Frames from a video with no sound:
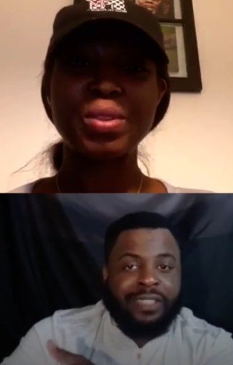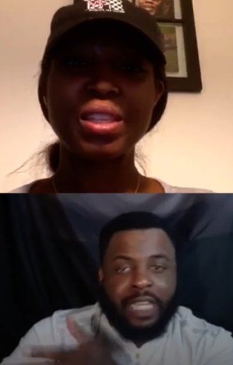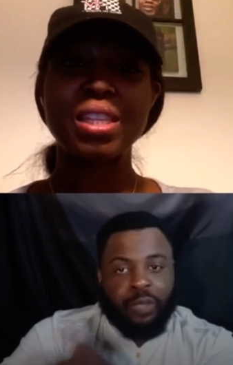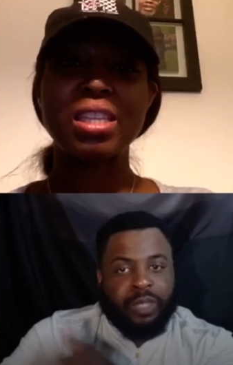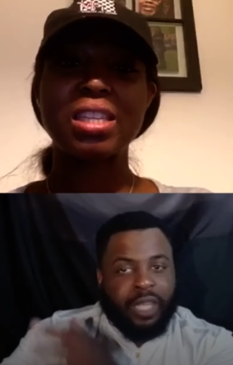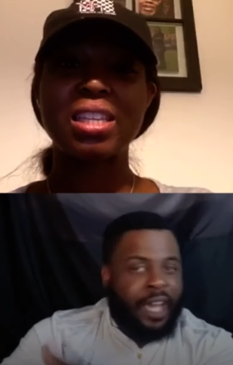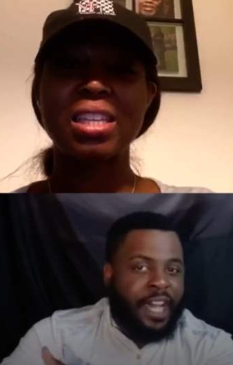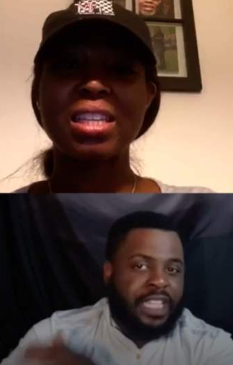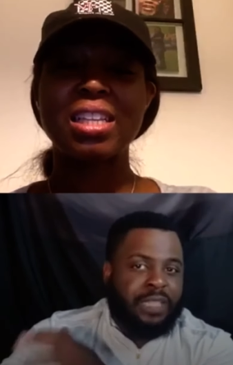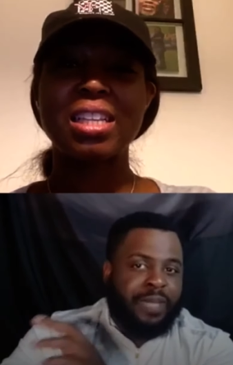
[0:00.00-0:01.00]
Speaker 1: sex with the
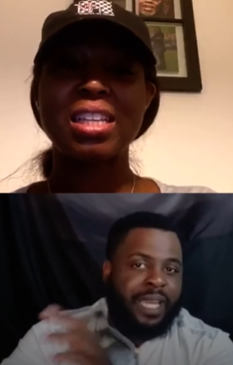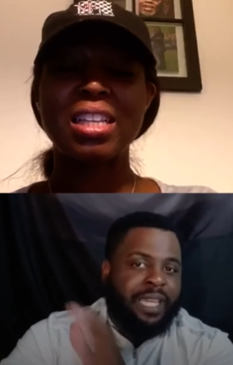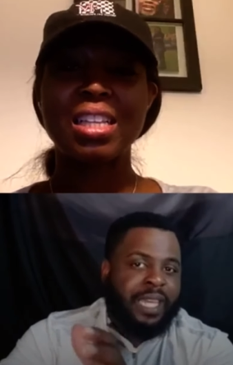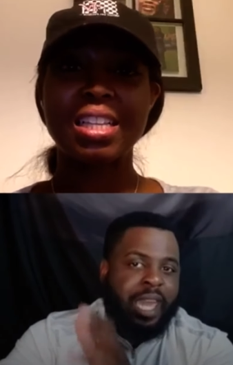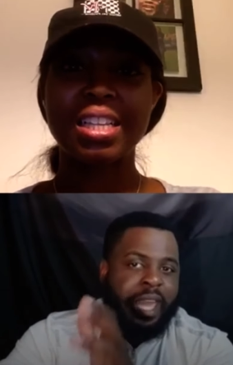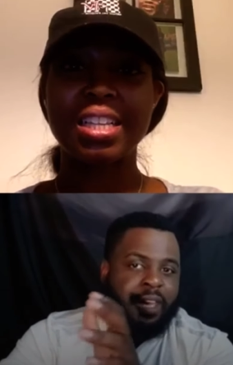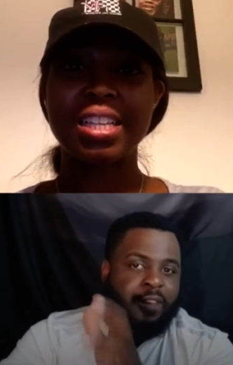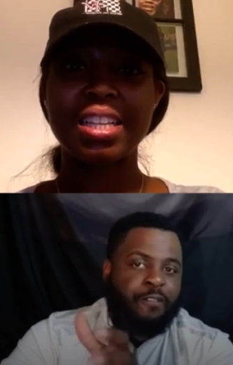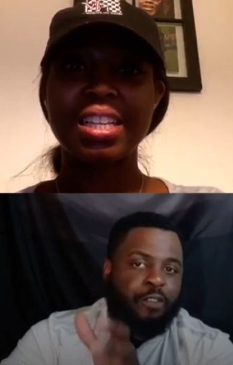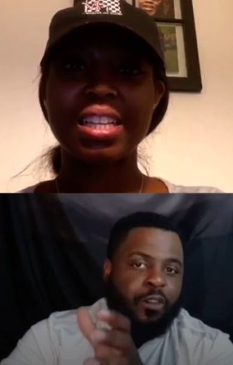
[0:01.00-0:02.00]
husband. They can't
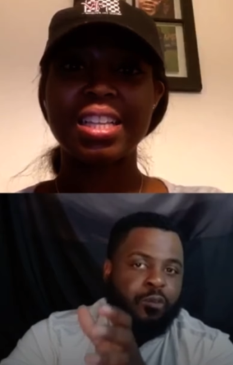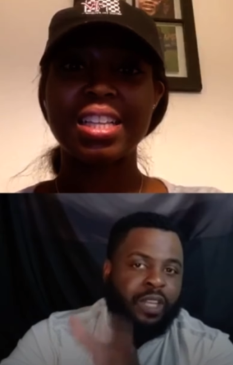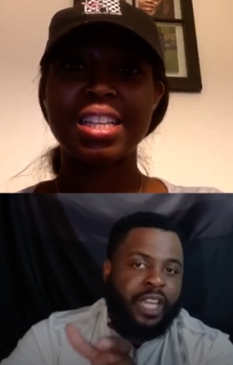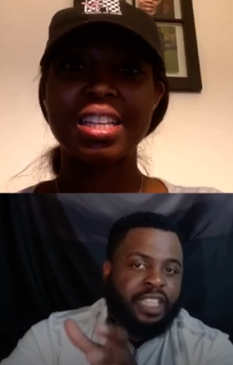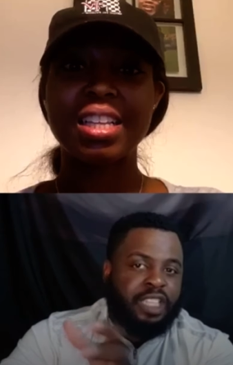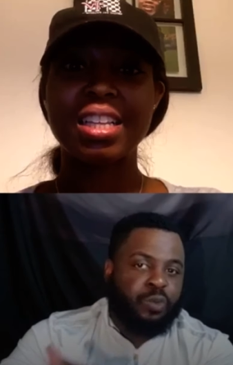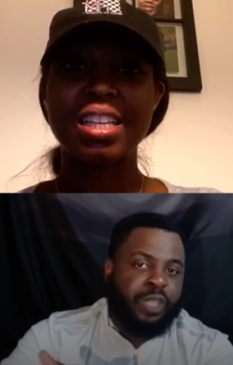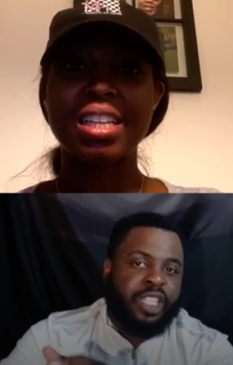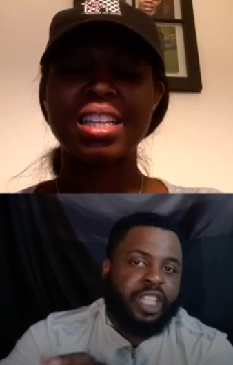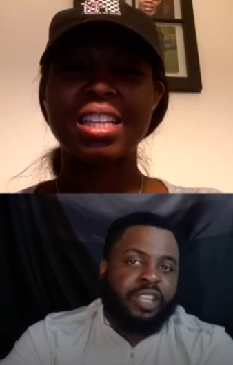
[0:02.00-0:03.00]
involve relations
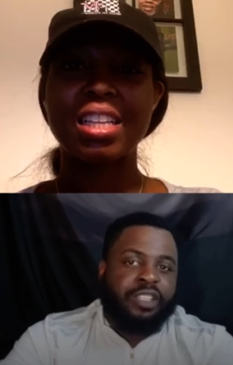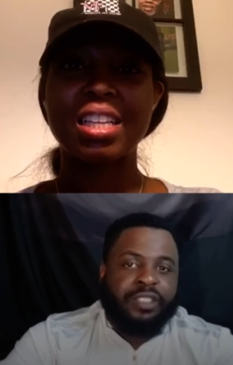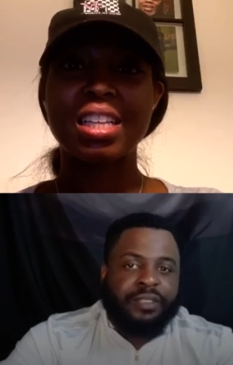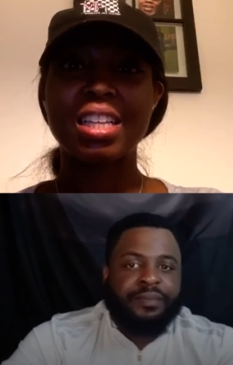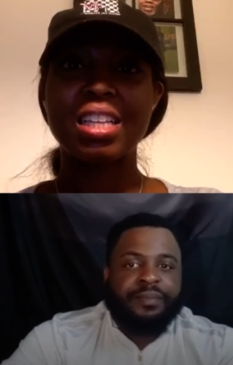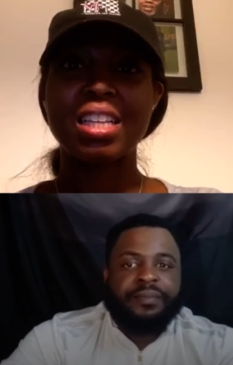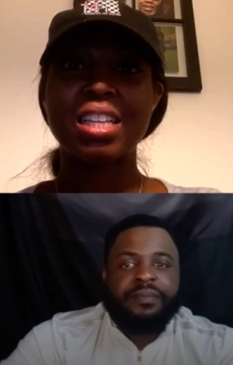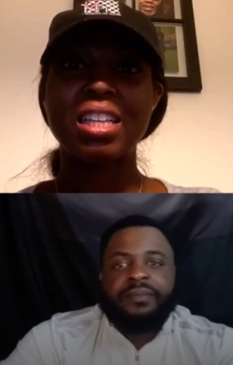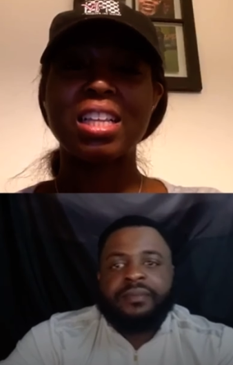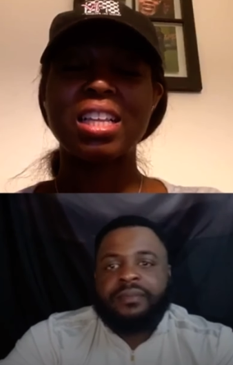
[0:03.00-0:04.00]
with each other.
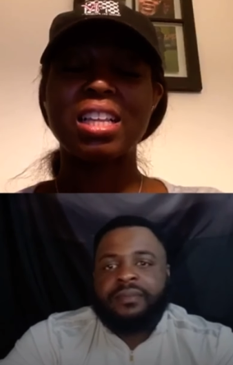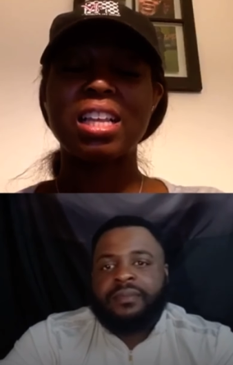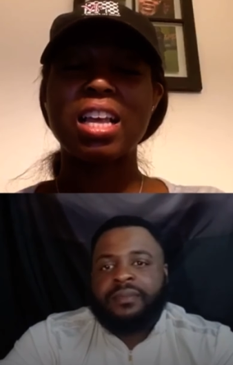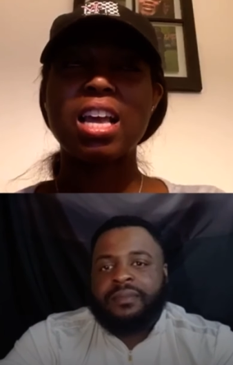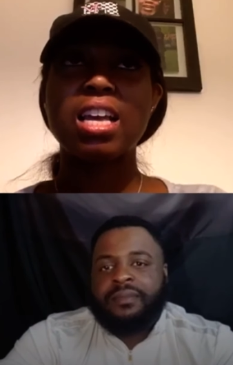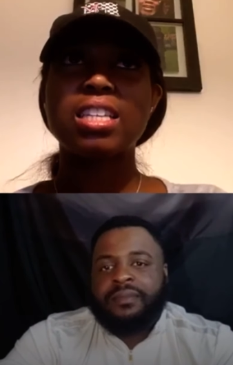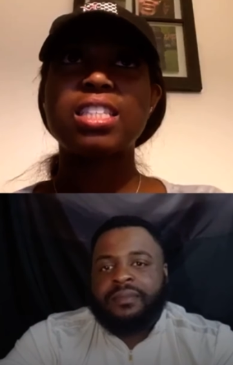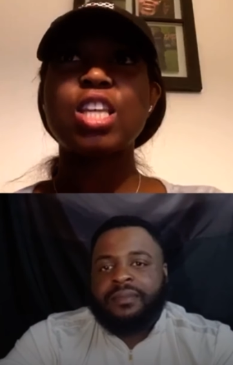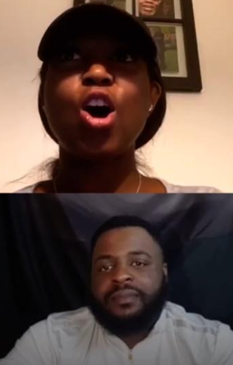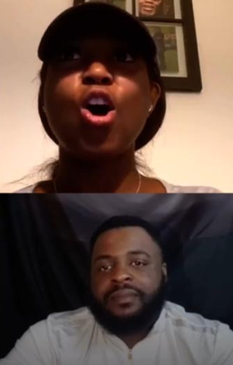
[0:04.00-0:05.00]

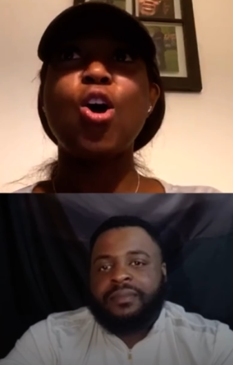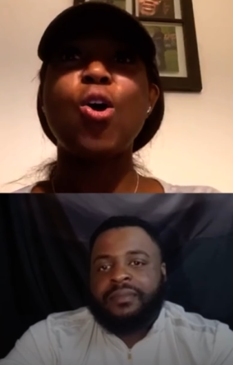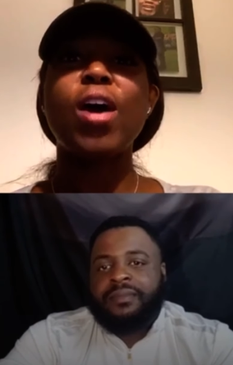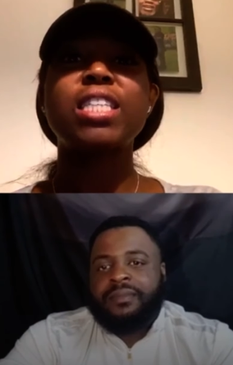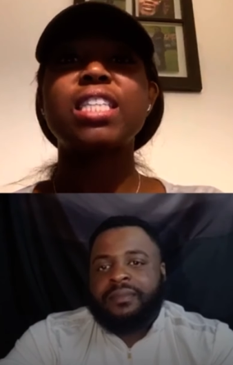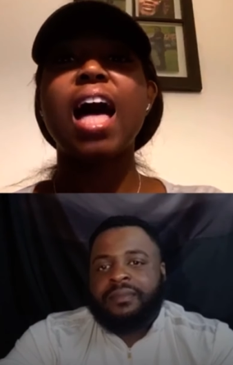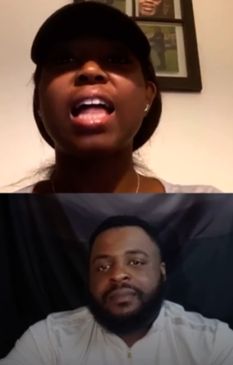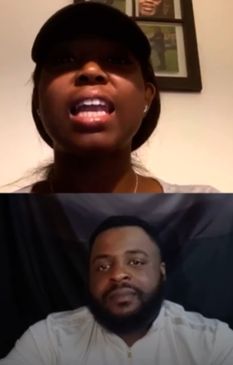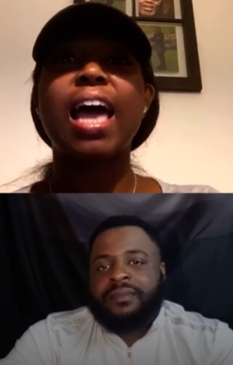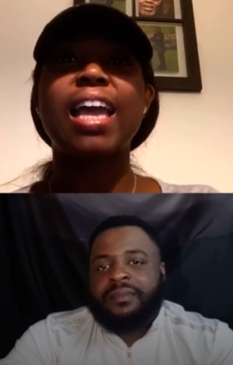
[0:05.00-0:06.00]
Speaker 2: So it's
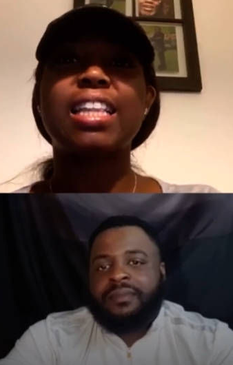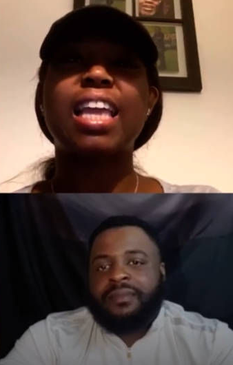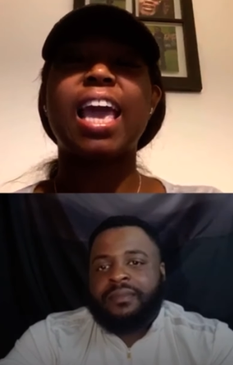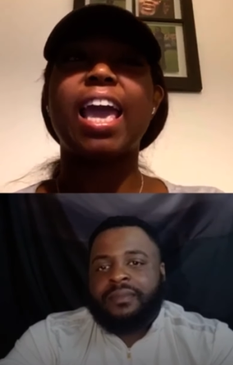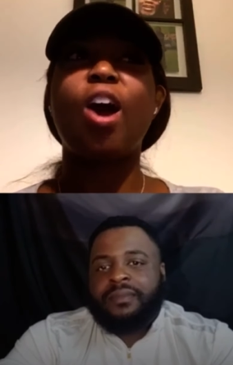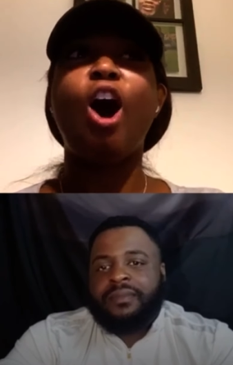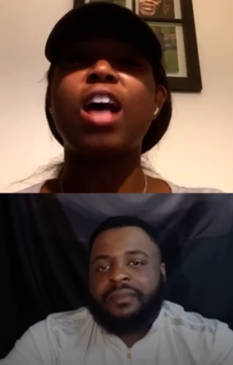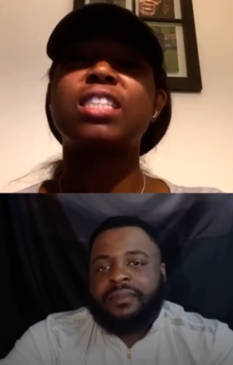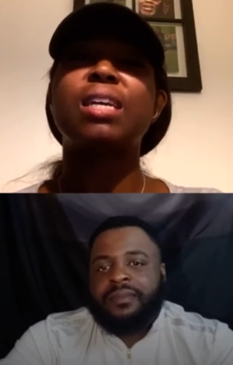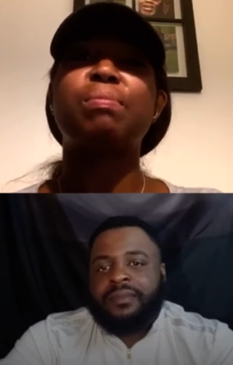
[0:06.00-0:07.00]
not like they
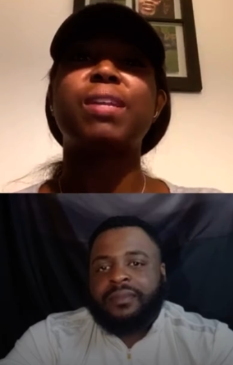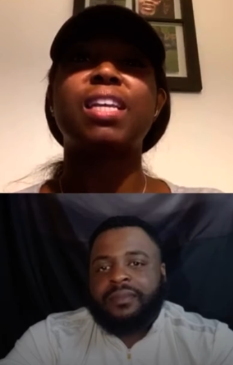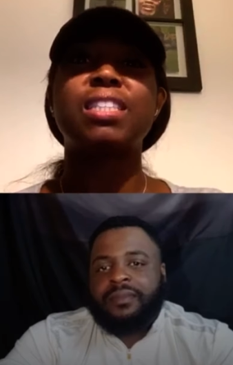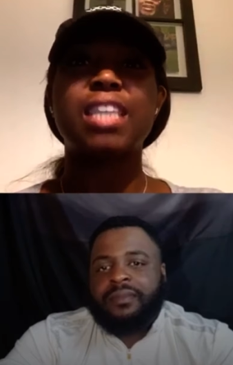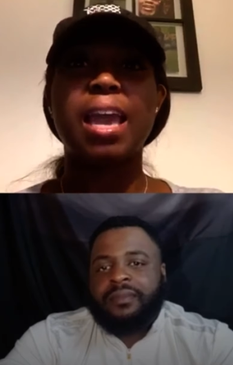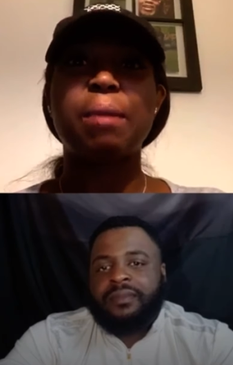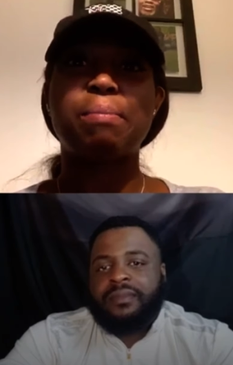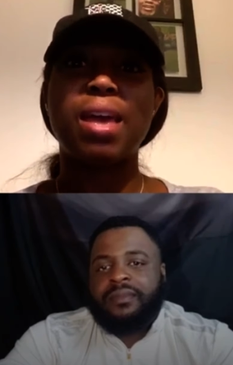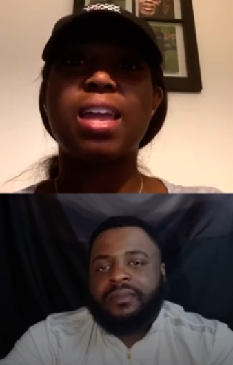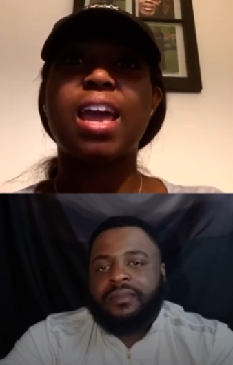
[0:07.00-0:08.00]
all sleep in the
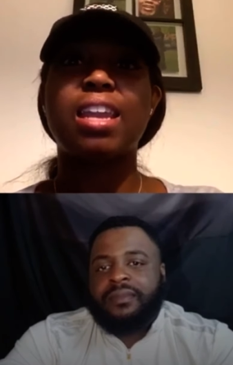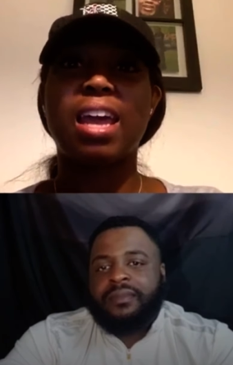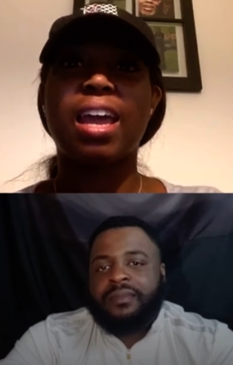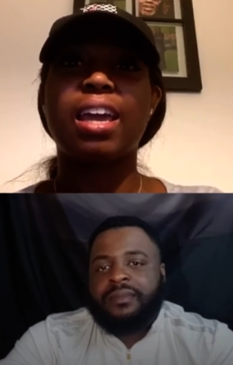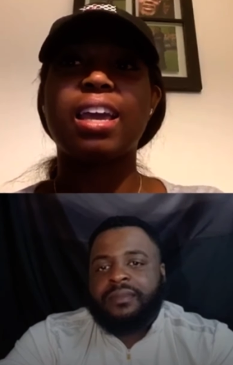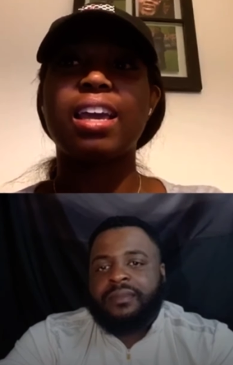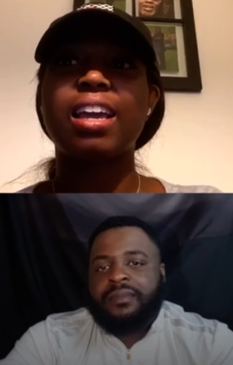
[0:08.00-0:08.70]
same bed at night.